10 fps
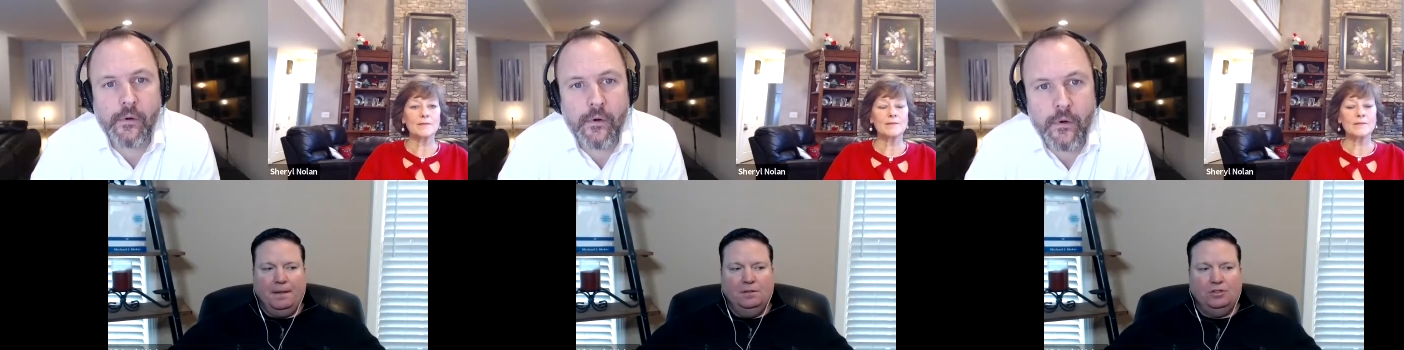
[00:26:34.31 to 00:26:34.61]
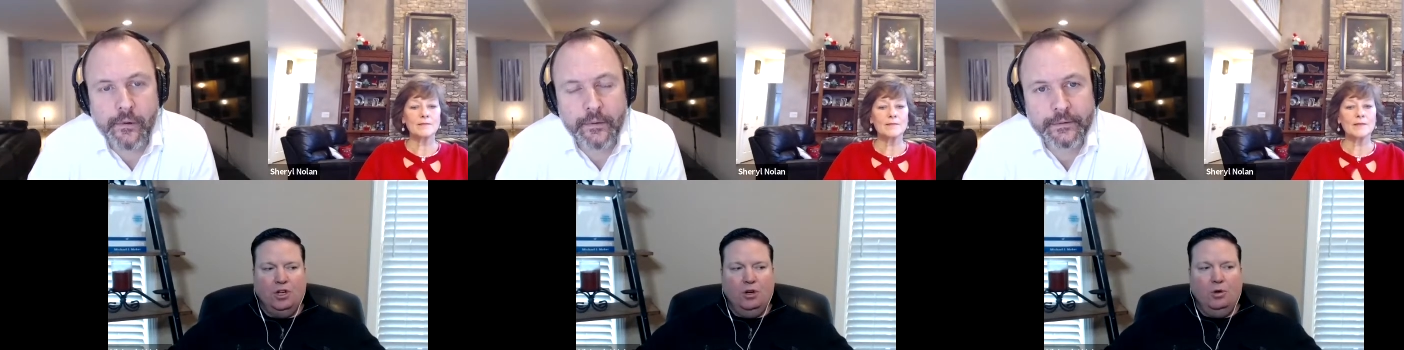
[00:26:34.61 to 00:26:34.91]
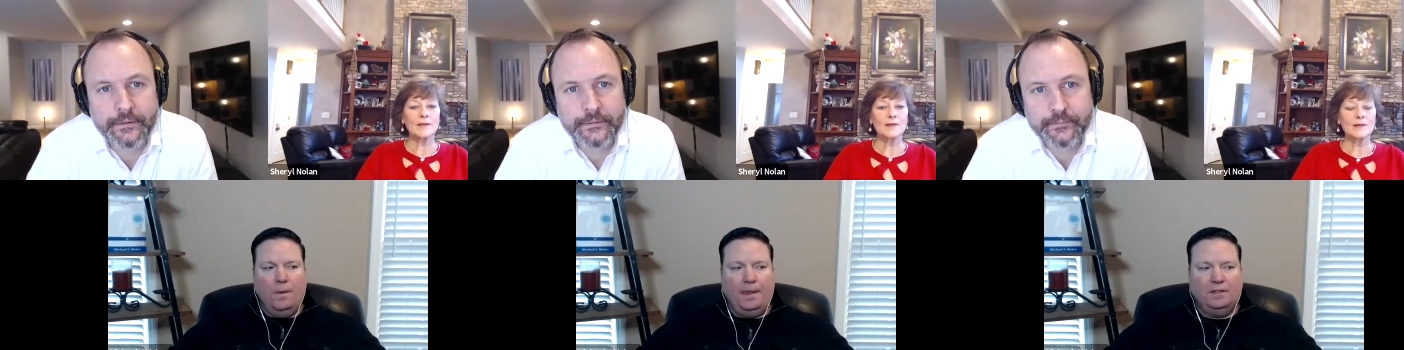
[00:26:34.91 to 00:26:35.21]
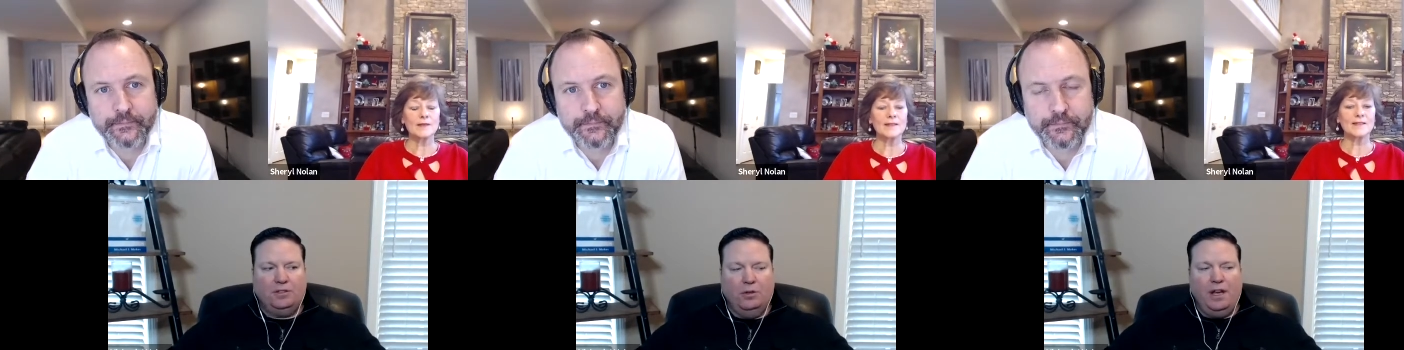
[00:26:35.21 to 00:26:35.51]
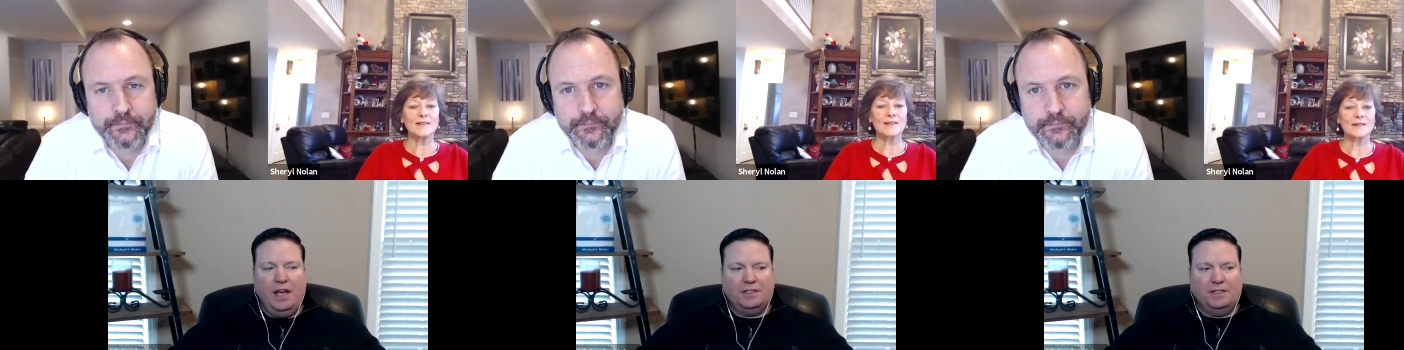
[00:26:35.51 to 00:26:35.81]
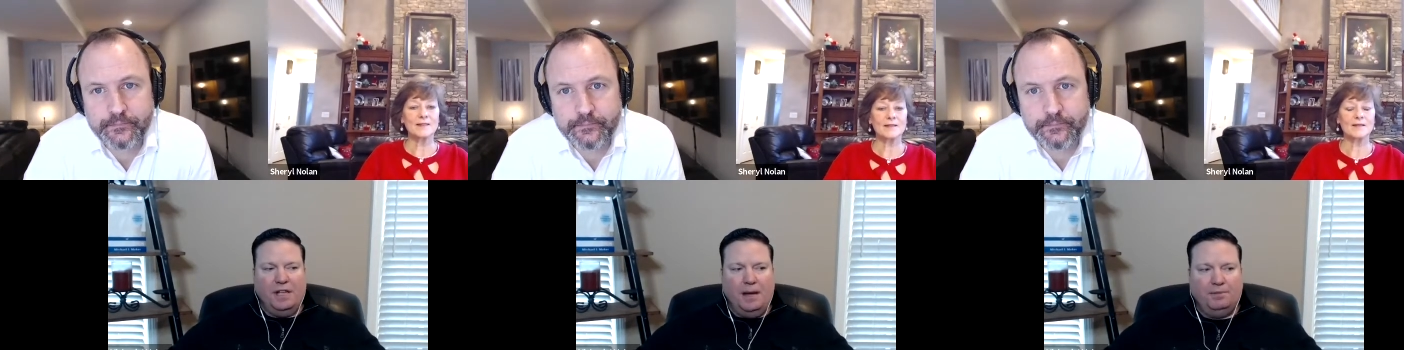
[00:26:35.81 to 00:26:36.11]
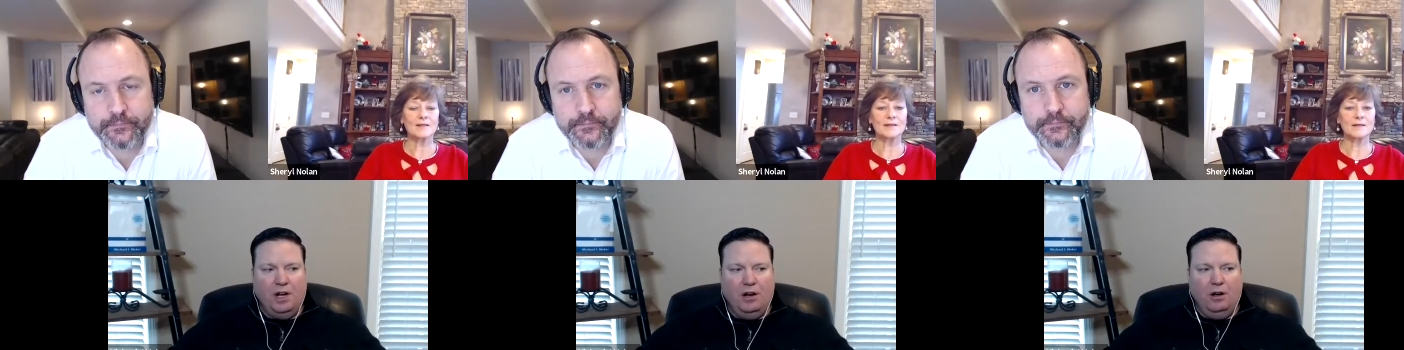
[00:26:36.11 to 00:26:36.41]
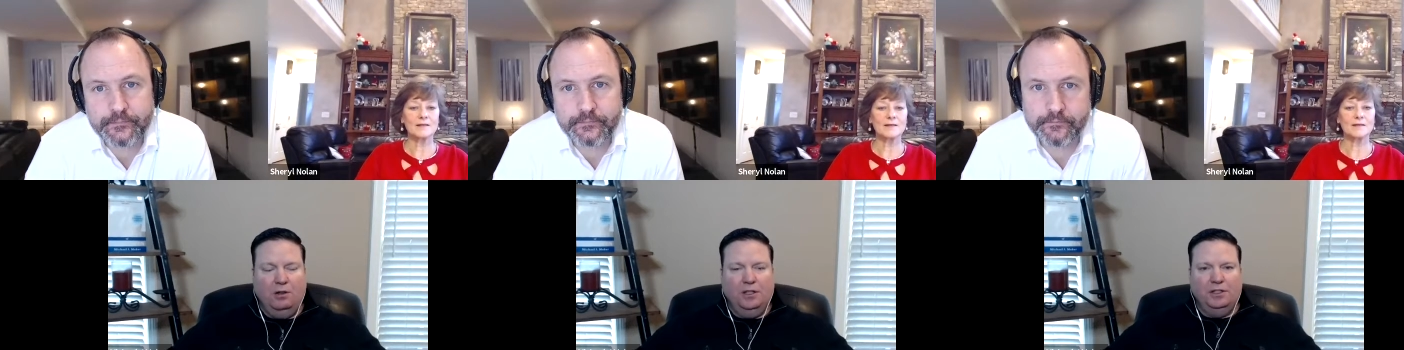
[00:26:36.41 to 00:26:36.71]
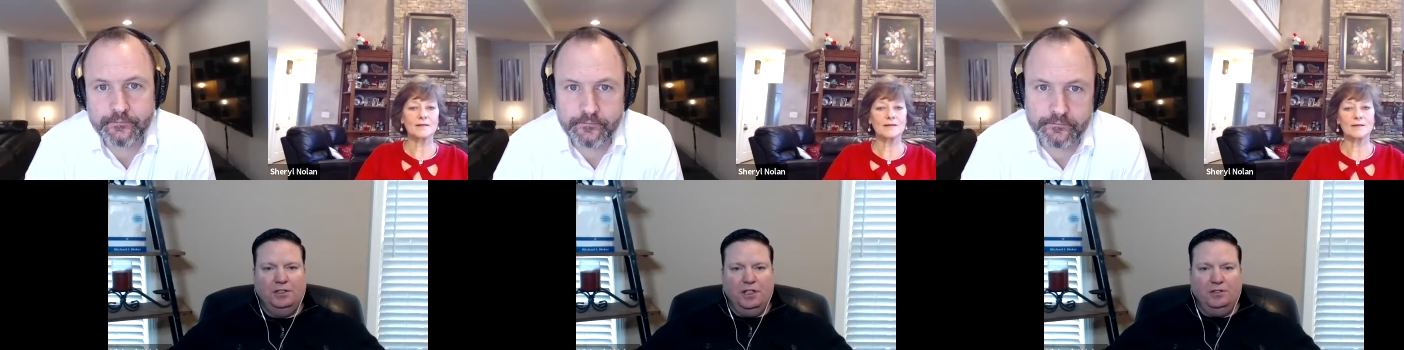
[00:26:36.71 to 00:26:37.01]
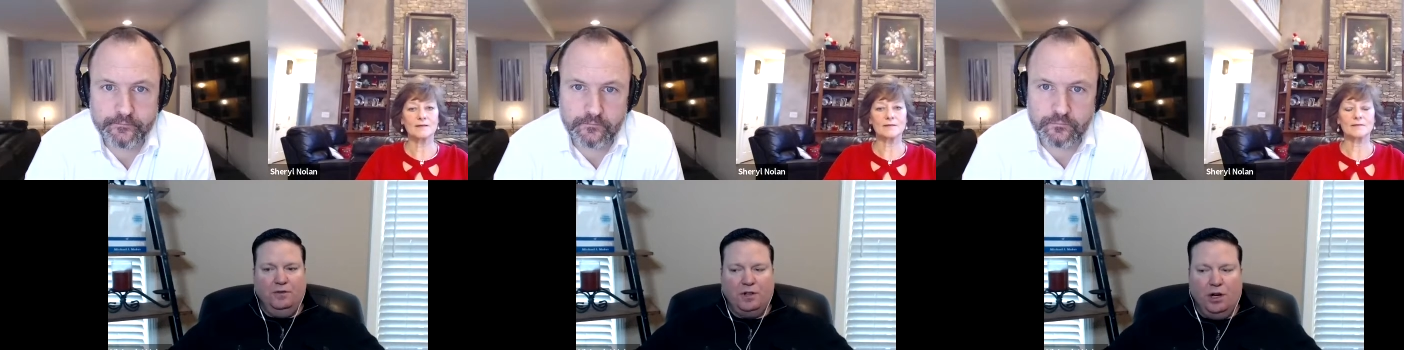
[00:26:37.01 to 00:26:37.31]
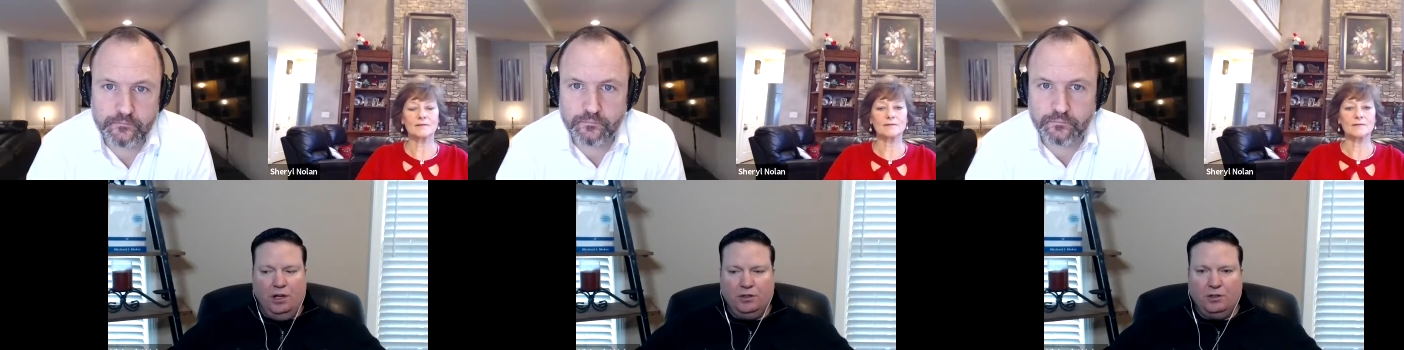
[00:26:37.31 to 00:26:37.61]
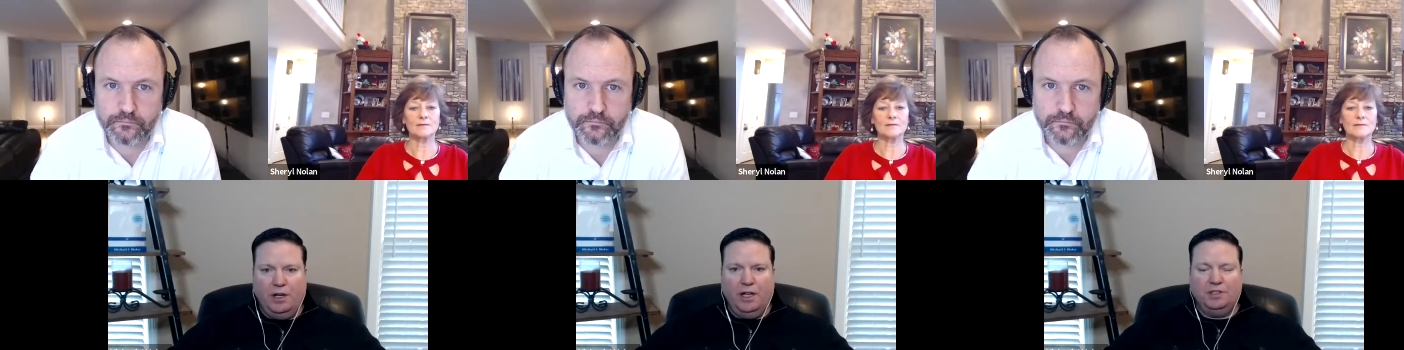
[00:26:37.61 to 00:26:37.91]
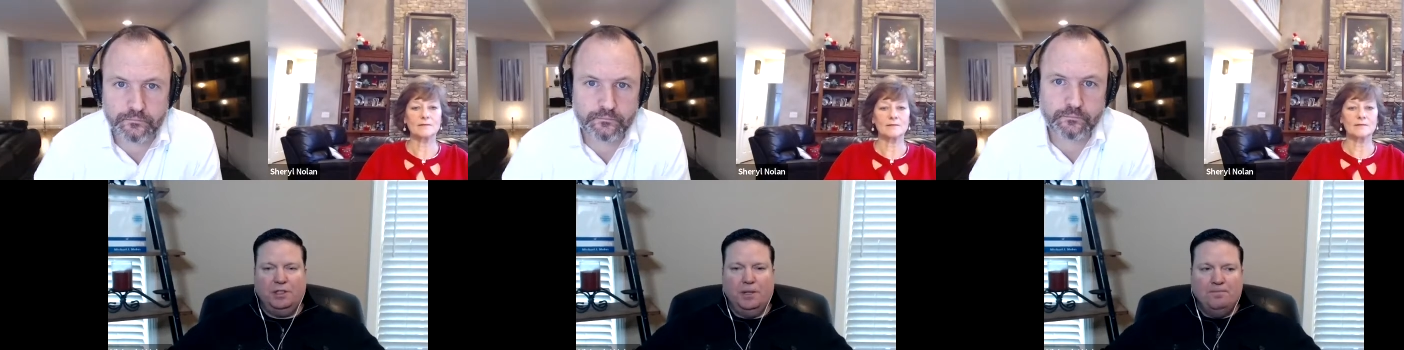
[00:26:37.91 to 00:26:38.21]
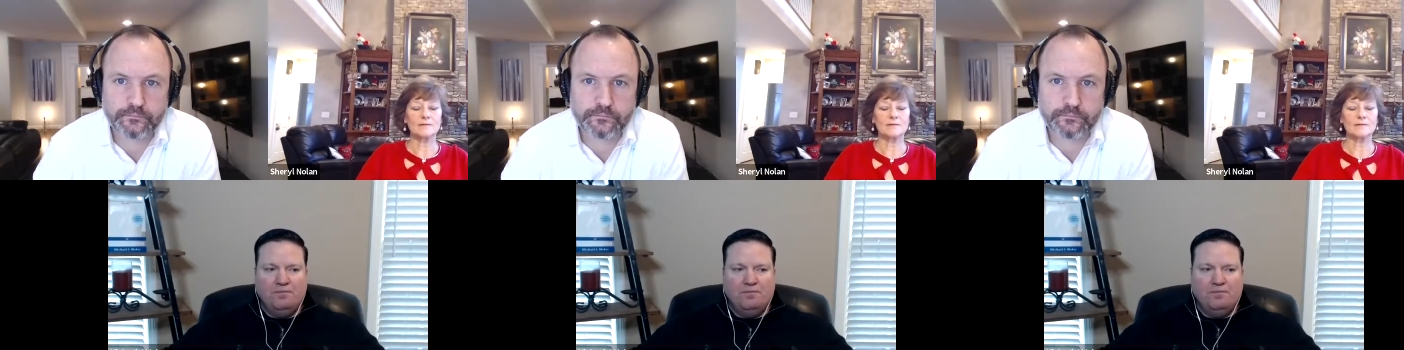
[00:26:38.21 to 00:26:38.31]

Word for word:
Speaker 1: so so the next step, Sheryl, is is you've called Chris,